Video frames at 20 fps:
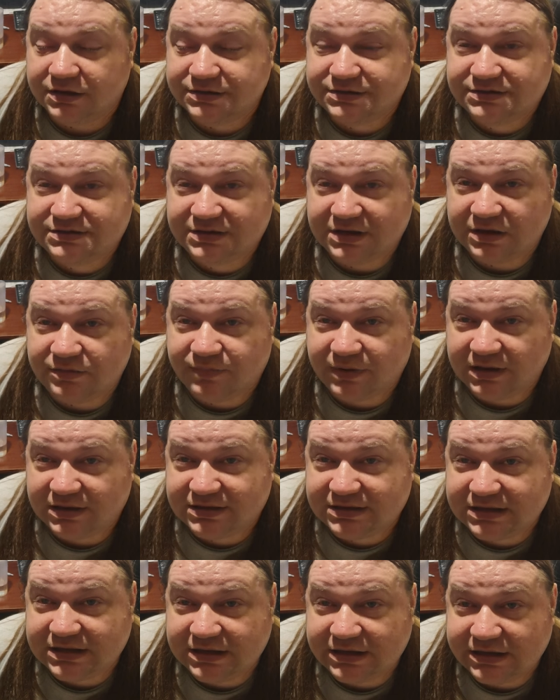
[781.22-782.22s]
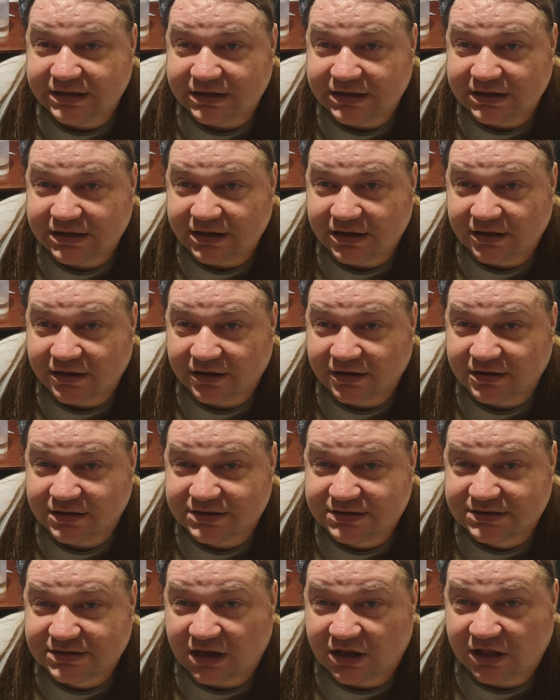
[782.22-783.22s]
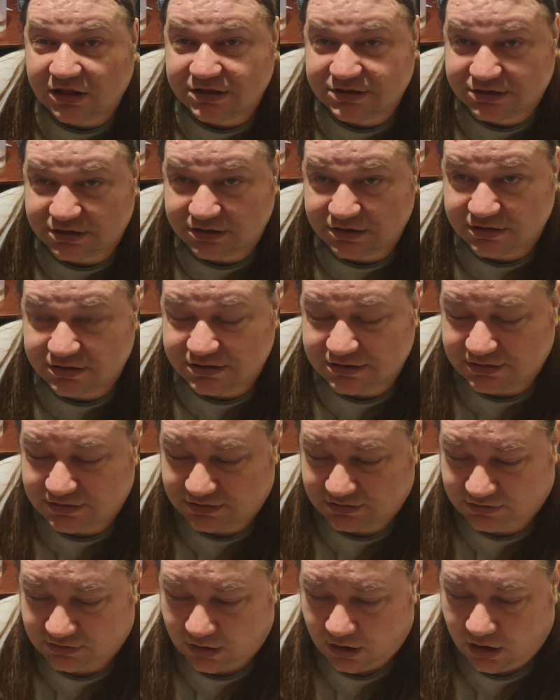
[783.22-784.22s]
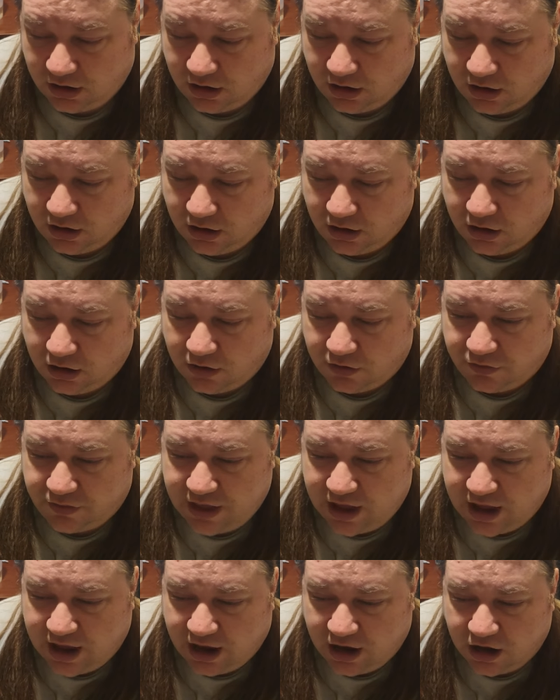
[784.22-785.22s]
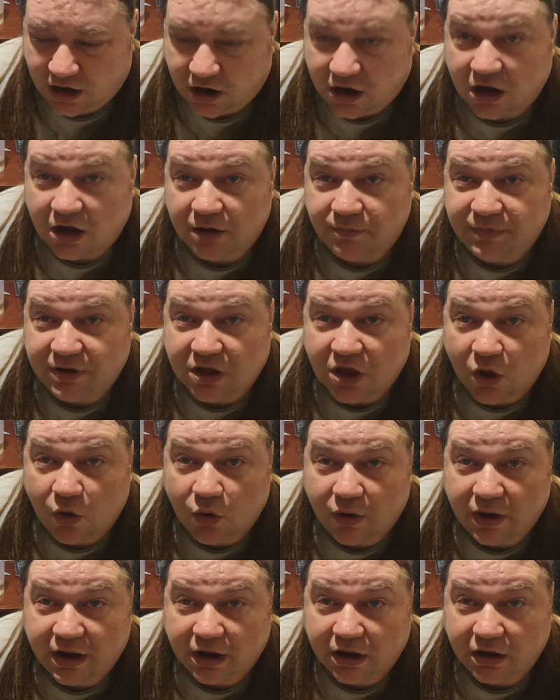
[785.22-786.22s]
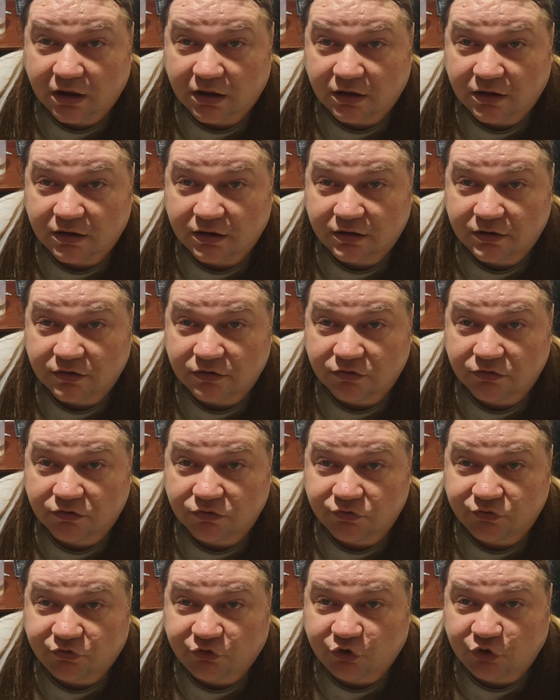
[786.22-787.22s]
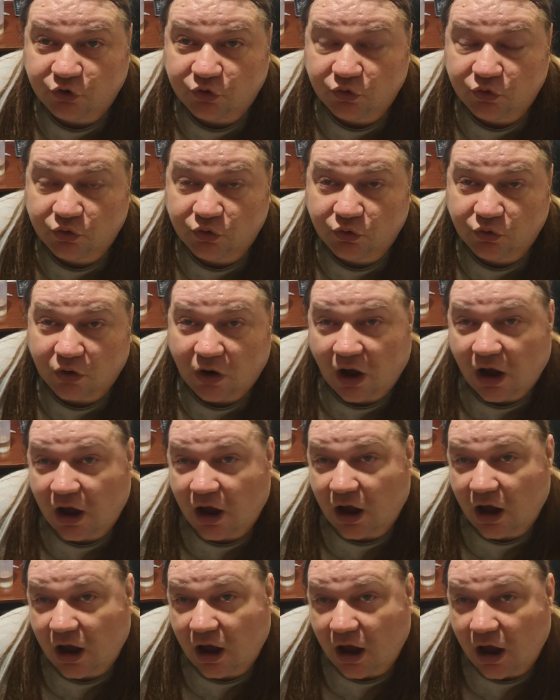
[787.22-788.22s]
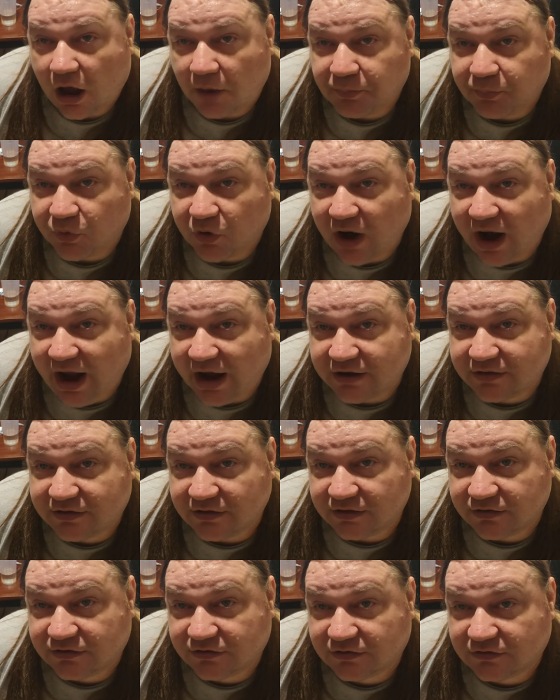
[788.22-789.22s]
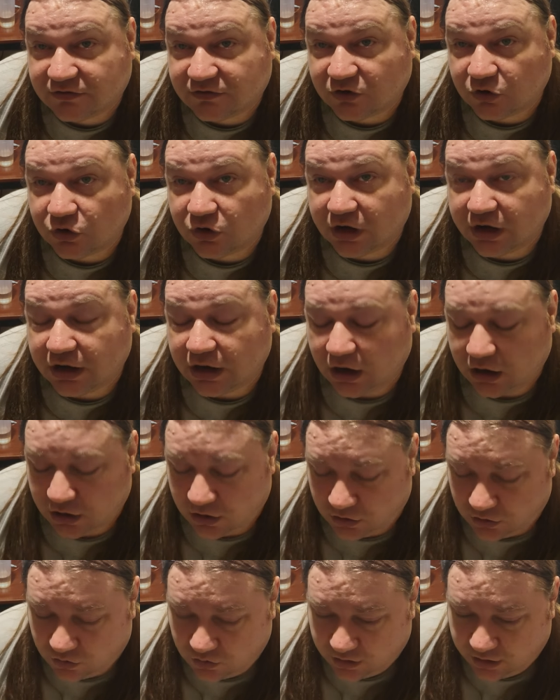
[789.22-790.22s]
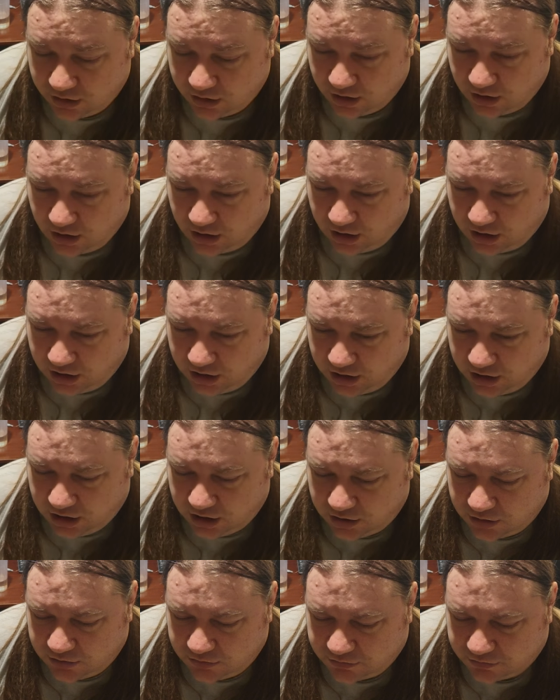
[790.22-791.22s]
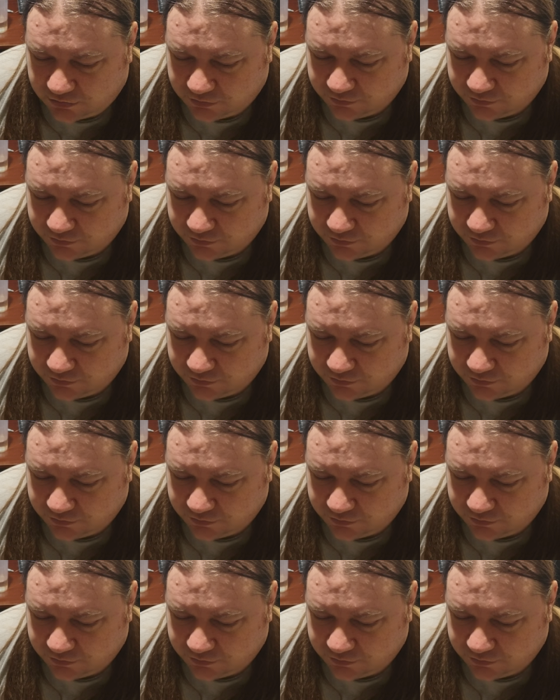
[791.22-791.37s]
ZBT Zildjians that are going to be going to a practice studio, and